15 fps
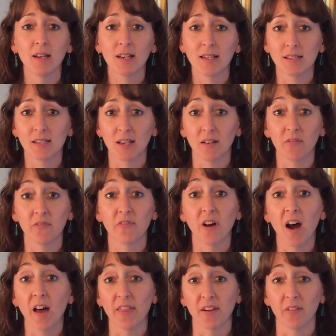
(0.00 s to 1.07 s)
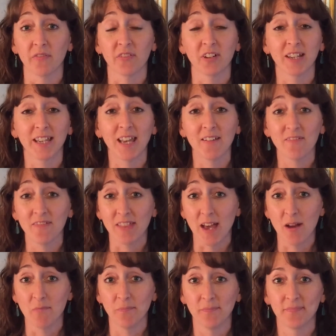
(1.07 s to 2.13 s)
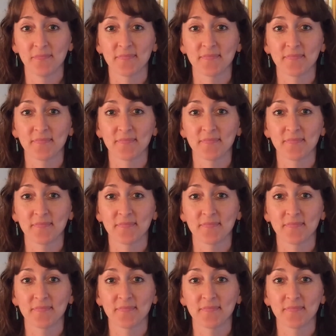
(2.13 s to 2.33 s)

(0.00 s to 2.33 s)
he said, "Father, forgive them."